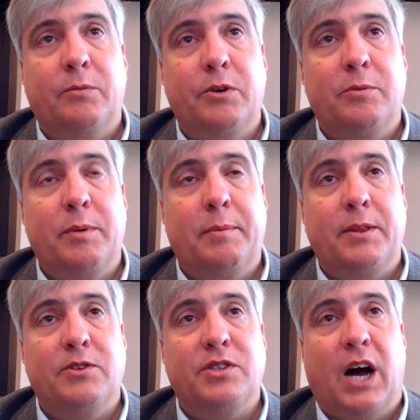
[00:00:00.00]
we should be
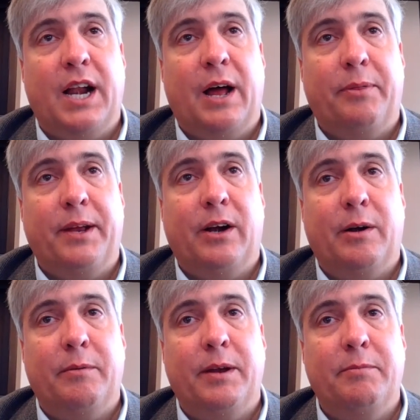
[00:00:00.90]
putting sod out there
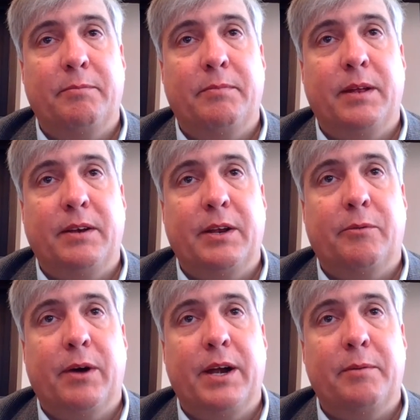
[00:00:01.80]
and
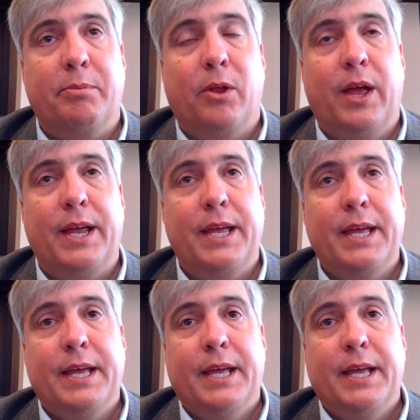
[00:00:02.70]
getting ready to play.